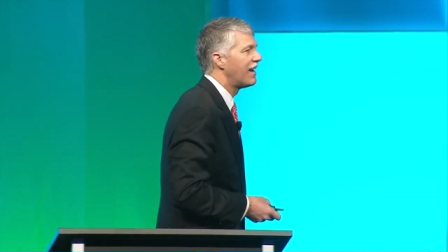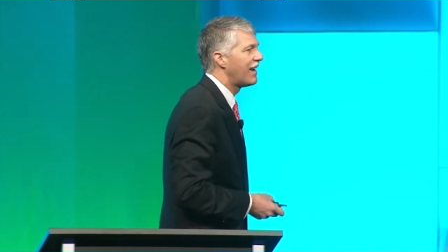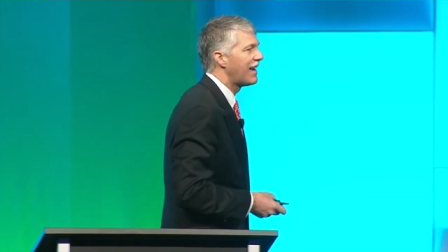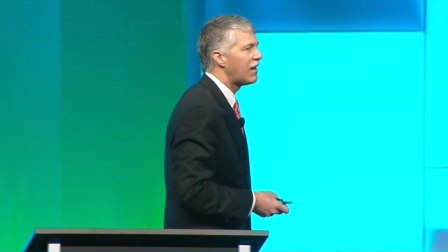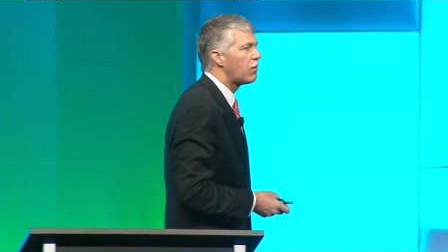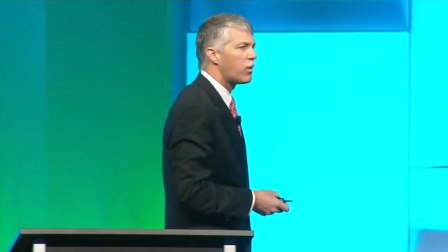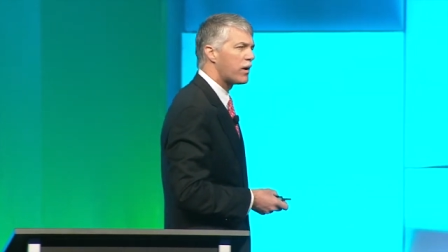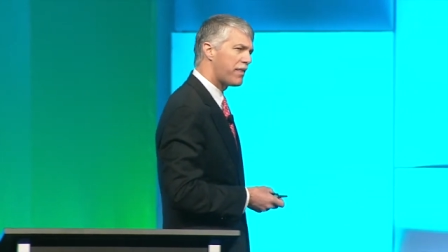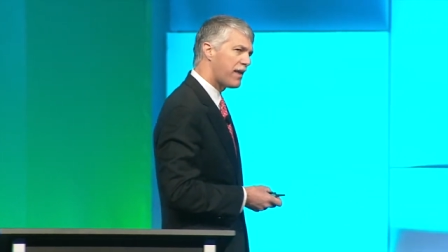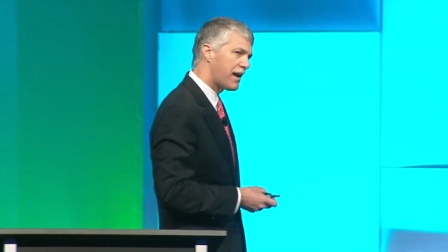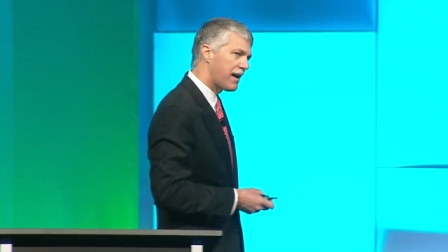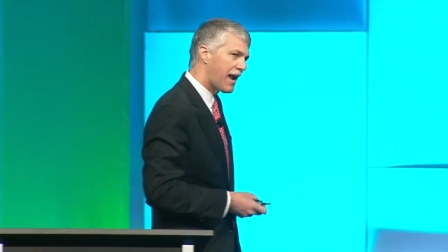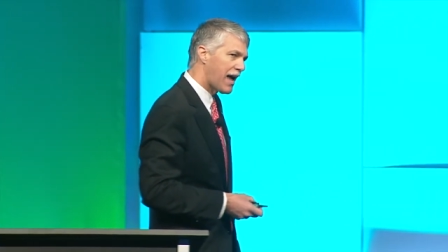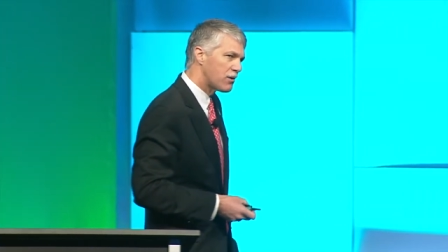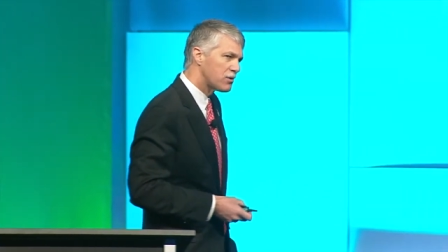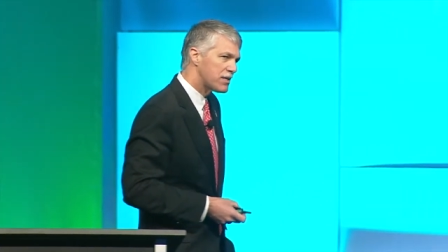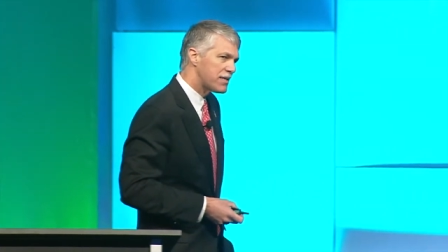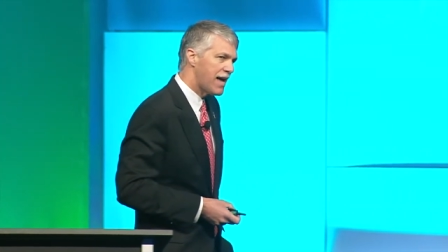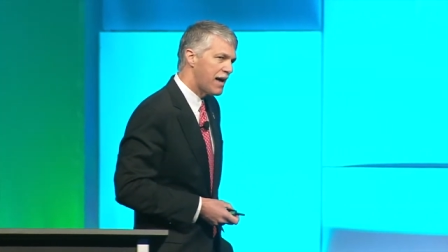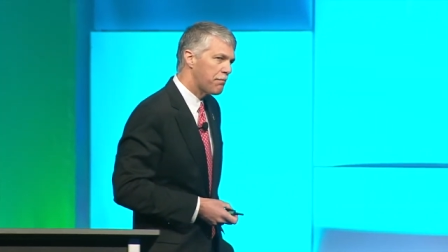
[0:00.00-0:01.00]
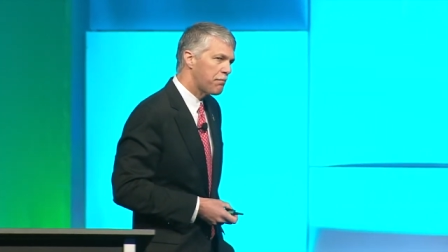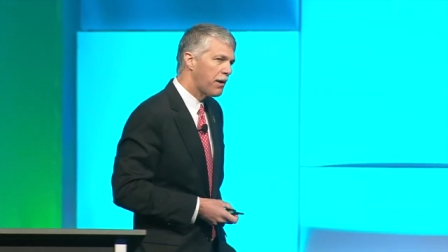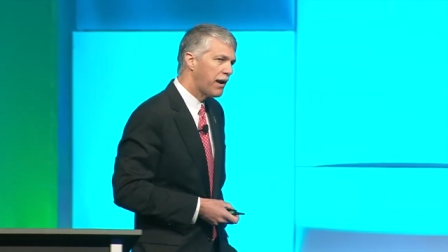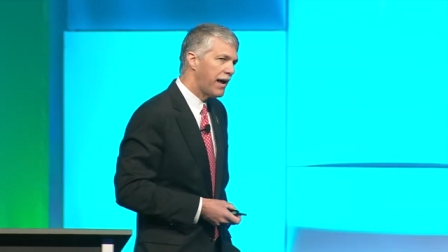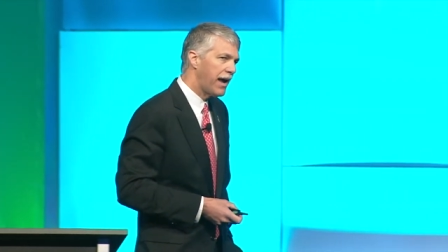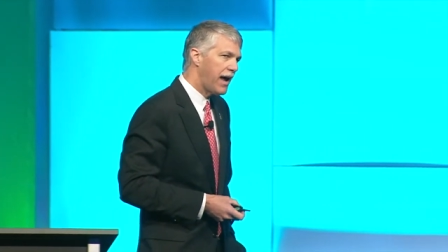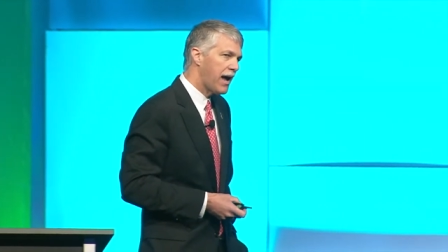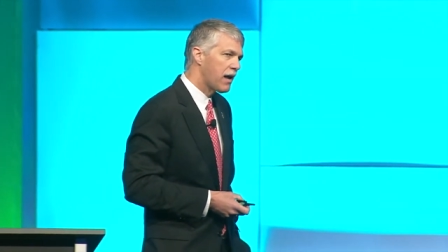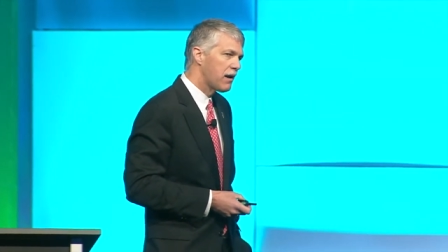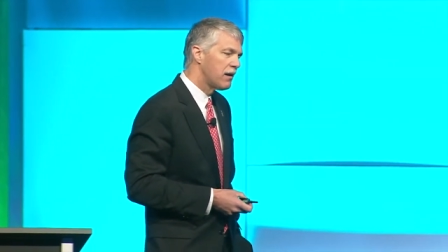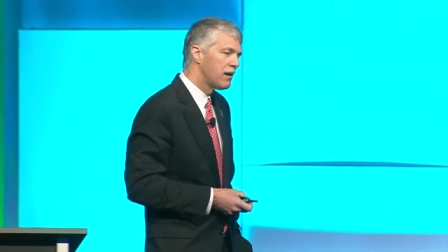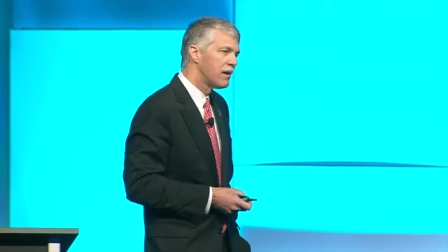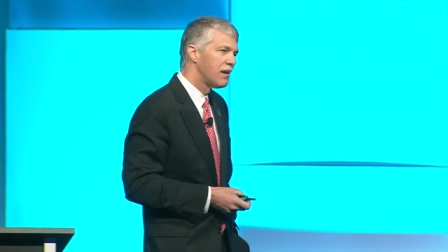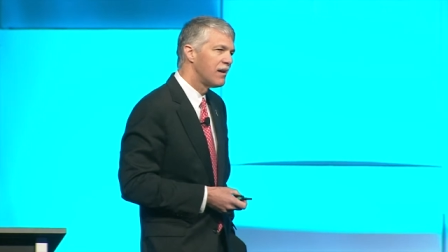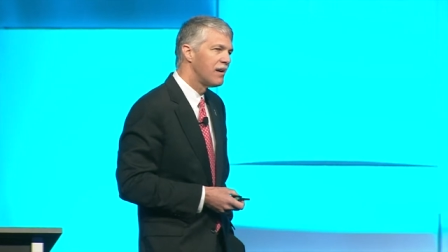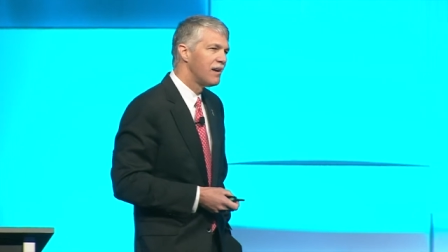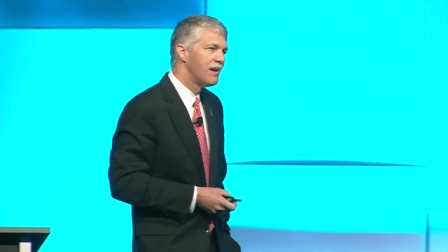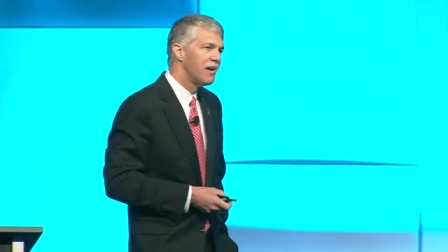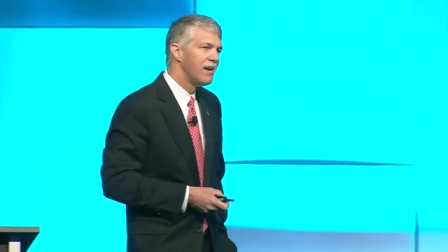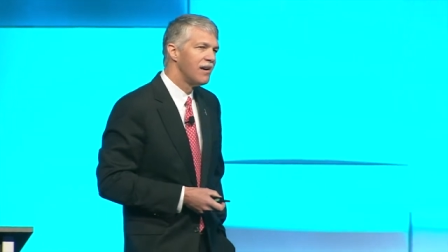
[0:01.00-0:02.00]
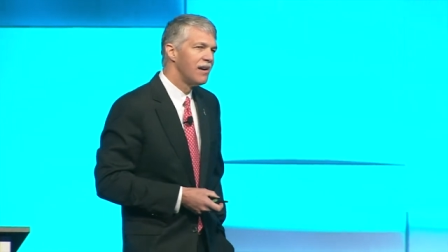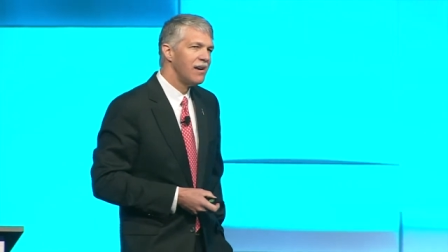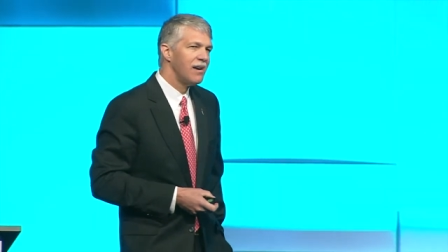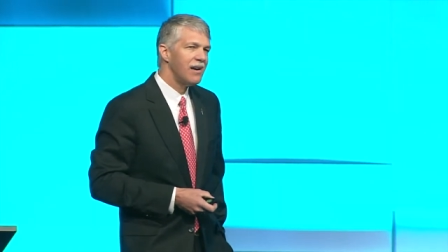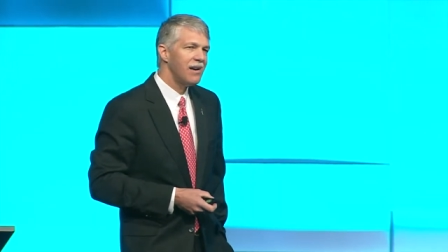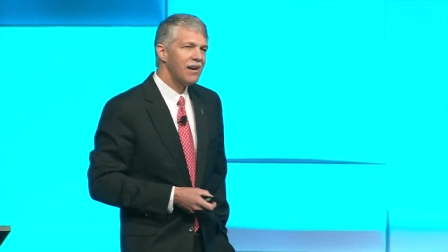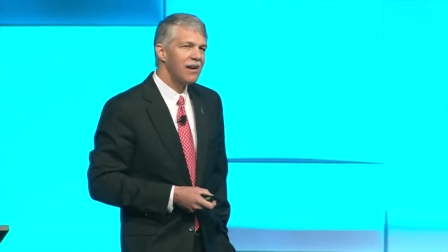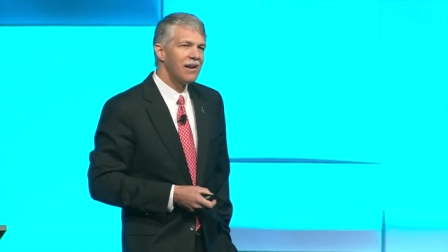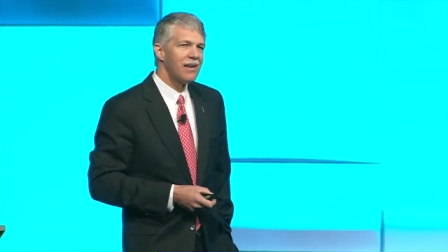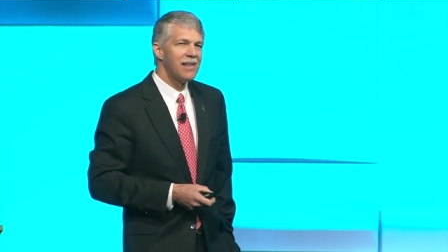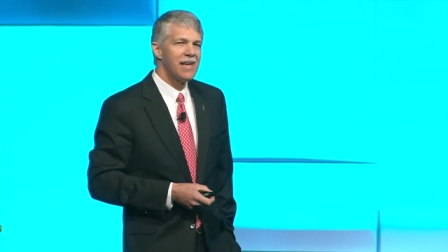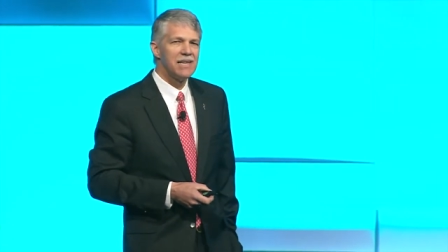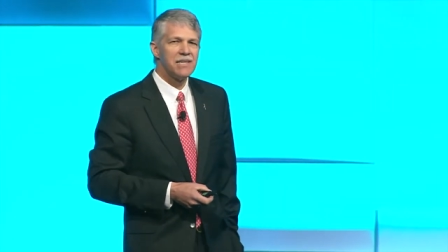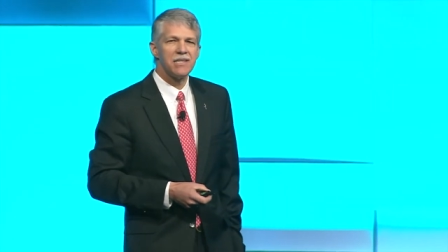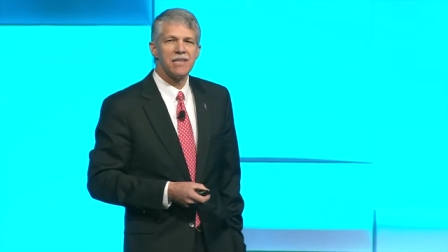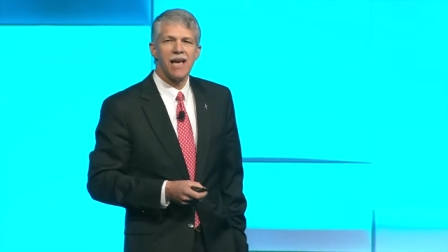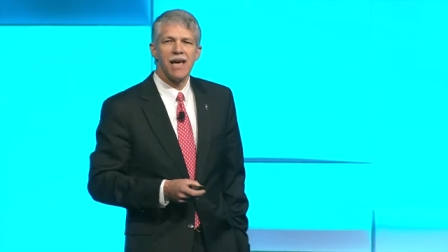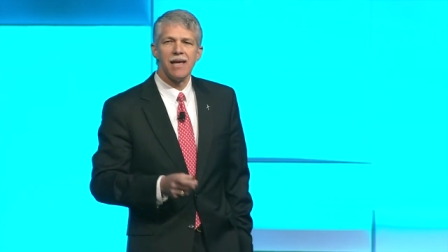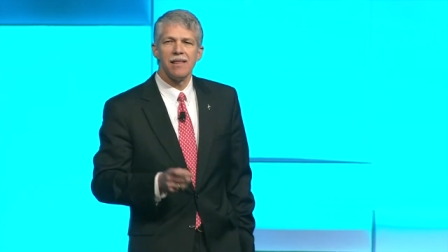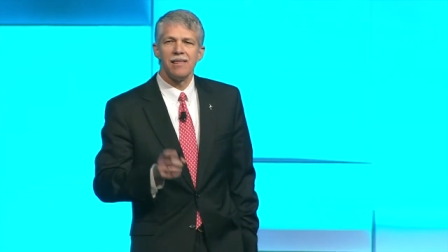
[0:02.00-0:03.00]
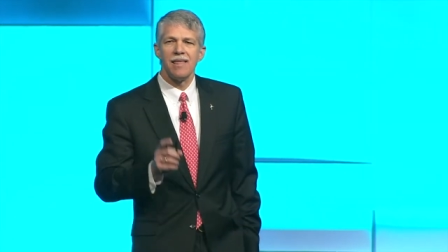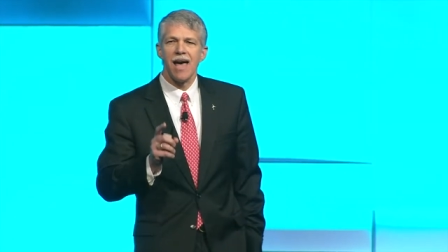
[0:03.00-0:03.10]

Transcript: And when they announced that plan, they said